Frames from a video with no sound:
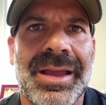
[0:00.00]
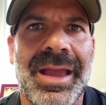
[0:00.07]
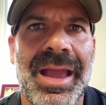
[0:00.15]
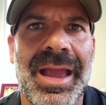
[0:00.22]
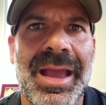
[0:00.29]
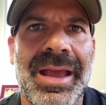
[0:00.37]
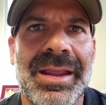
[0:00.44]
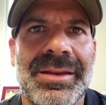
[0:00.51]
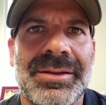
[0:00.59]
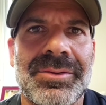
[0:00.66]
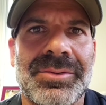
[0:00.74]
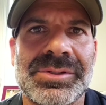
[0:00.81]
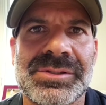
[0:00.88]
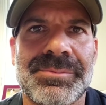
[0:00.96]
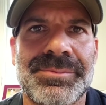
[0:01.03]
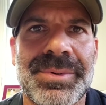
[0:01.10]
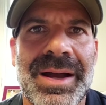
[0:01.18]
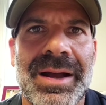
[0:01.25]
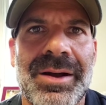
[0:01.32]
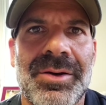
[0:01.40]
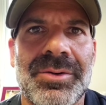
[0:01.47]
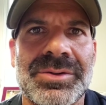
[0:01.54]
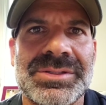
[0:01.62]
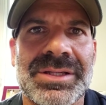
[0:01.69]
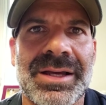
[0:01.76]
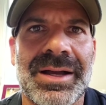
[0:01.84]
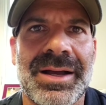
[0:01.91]
And it was
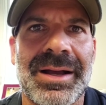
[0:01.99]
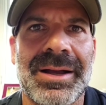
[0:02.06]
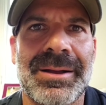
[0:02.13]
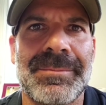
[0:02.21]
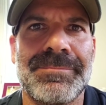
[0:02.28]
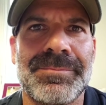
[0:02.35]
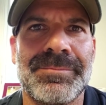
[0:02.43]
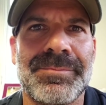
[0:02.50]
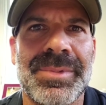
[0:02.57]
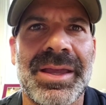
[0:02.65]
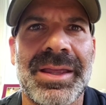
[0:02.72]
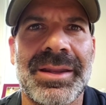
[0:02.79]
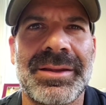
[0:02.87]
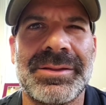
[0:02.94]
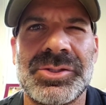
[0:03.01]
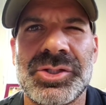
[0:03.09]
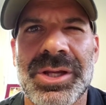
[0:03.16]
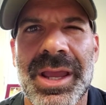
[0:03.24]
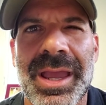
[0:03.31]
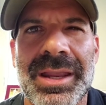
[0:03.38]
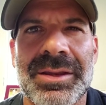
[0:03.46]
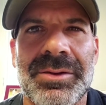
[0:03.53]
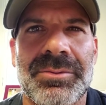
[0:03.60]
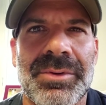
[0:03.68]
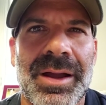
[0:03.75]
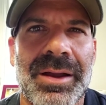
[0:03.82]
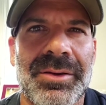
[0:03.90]
about,
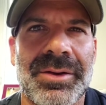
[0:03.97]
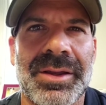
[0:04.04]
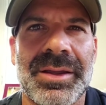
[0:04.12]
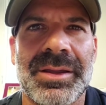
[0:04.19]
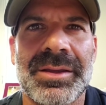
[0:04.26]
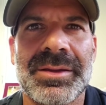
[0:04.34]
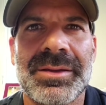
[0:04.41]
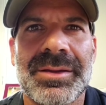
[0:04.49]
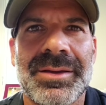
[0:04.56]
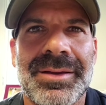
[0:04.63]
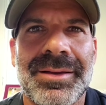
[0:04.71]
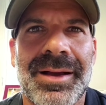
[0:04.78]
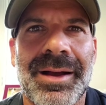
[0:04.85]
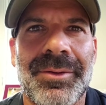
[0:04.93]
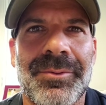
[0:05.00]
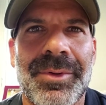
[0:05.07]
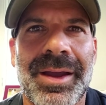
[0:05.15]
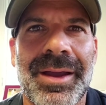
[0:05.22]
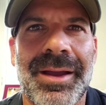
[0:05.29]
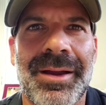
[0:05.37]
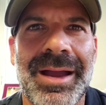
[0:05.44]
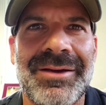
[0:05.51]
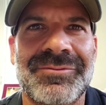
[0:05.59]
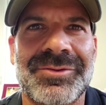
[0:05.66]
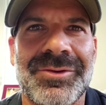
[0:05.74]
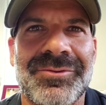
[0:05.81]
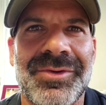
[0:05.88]
mid-January, where
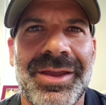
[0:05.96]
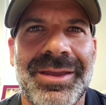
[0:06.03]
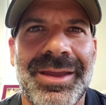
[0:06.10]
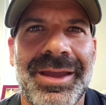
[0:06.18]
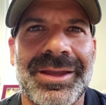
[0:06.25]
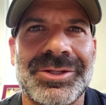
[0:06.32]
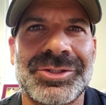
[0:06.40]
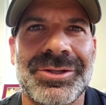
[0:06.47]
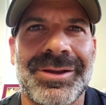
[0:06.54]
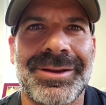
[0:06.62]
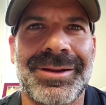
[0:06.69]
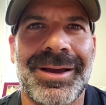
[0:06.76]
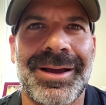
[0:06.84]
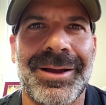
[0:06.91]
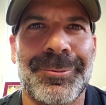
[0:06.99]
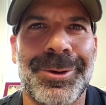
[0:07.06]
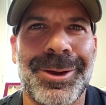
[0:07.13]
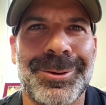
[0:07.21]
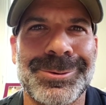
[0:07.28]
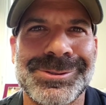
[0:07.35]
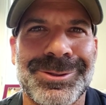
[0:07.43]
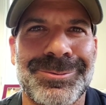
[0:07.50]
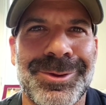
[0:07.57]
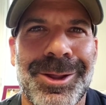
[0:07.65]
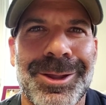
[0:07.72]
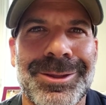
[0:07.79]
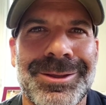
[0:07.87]
after a vacation, where it was a little
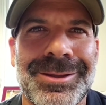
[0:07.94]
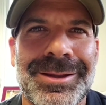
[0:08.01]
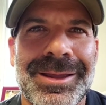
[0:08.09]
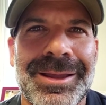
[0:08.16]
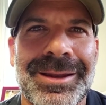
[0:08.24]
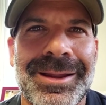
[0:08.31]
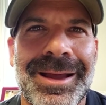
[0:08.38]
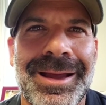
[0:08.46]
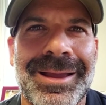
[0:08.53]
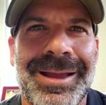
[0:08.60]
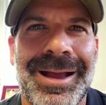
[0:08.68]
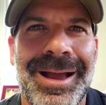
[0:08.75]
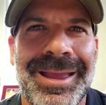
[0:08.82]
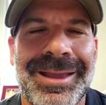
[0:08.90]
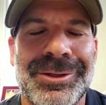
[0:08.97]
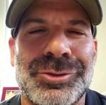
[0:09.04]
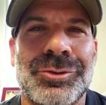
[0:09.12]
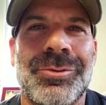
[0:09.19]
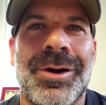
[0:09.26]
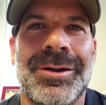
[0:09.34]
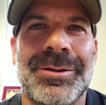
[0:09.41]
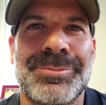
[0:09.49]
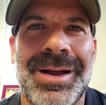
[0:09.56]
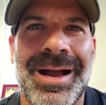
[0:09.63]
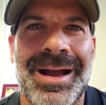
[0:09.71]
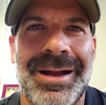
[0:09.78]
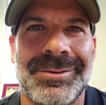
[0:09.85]
bit all you can eat, I hit 200
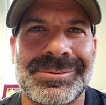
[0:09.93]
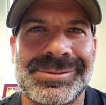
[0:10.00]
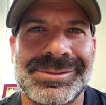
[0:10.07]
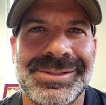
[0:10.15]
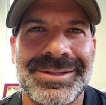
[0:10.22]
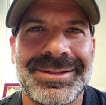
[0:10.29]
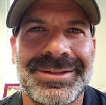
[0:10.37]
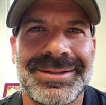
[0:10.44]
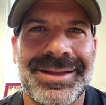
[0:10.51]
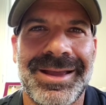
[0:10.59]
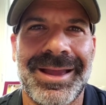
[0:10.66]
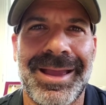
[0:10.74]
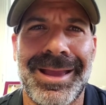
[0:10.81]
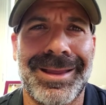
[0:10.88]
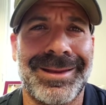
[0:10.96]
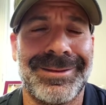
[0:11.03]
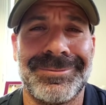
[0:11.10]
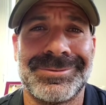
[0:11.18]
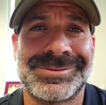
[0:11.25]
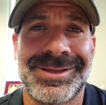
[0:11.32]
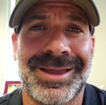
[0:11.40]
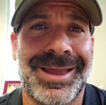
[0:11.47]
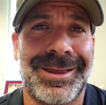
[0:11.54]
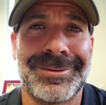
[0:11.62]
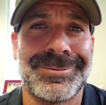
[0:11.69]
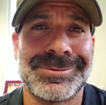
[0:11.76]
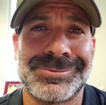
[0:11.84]
pounds, and it was
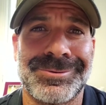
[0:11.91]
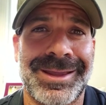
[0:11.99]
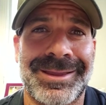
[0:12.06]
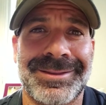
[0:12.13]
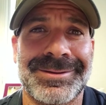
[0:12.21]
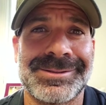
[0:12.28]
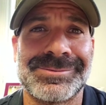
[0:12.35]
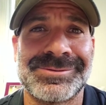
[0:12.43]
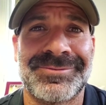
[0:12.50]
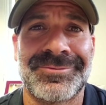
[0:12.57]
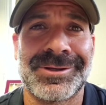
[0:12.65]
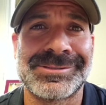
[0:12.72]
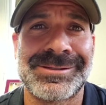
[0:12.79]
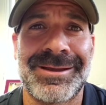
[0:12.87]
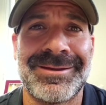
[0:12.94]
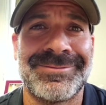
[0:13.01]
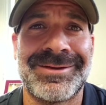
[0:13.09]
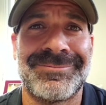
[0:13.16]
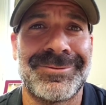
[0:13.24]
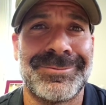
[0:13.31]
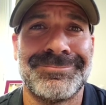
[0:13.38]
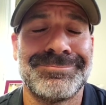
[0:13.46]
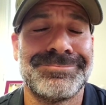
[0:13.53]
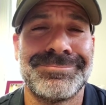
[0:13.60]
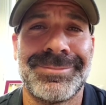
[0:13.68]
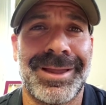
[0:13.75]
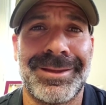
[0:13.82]
ridiculous. It was the first time I've ever
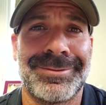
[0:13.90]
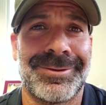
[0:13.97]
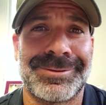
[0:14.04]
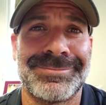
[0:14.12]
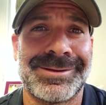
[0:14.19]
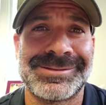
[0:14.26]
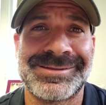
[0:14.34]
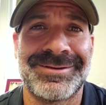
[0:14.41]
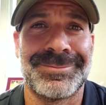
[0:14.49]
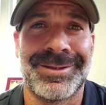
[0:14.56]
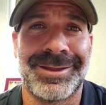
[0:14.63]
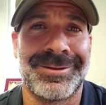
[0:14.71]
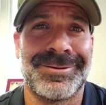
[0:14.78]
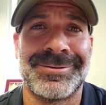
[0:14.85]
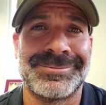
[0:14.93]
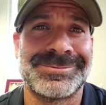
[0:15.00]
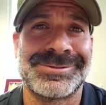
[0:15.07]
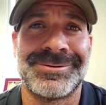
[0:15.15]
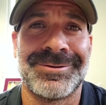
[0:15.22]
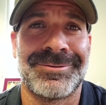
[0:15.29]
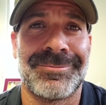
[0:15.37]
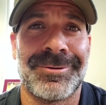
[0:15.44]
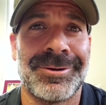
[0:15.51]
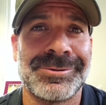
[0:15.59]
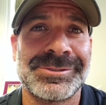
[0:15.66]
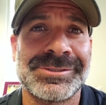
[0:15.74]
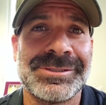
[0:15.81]
looked at myself and be like, you're
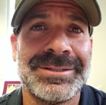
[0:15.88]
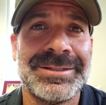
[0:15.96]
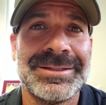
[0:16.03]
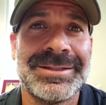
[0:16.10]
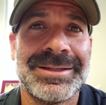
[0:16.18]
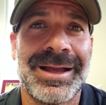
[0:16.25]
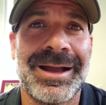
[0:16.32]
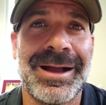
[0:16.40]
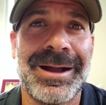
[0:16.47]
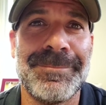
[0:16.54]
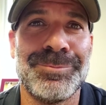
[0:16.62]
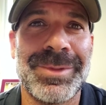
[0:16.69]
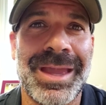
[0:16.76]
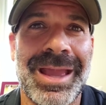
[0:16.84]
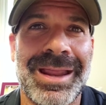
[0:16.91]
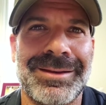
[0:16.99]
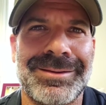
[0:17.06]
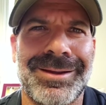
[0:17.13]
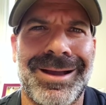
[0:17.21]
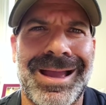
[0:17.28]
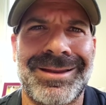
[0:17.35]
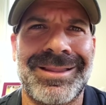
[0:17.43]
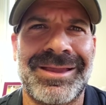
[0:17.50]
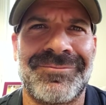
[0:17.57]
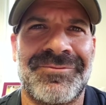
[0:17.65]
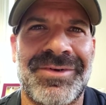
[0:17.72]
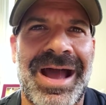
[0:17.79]
gross. And I had
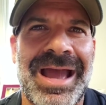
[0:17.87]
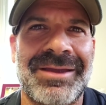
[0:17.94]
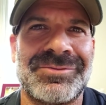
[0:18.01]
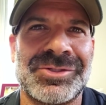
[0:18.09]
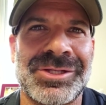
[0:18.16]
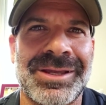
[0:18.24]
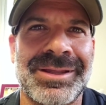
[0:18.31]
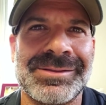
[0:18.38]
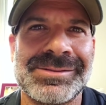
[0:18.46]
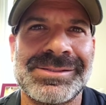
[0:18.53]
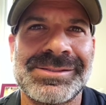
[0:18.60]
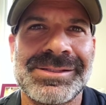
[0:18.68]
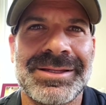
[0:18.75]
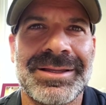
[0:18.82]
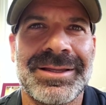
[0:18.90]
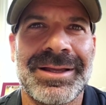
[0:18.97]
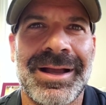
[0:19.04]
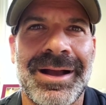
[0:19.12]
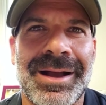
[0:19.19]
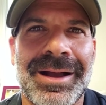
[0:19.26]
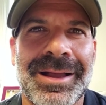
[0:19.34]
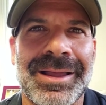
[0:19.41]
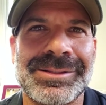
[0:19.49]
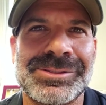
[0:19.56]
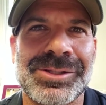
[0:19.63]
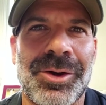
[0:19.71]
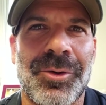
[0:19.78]
like 5 chins.
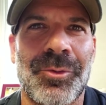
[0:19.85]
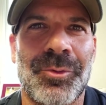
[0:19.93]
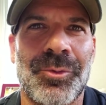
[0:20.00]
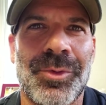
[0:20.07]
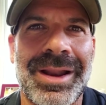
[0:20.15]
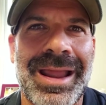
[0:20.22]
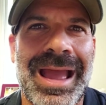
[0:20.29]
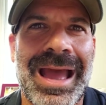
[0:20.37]
And so what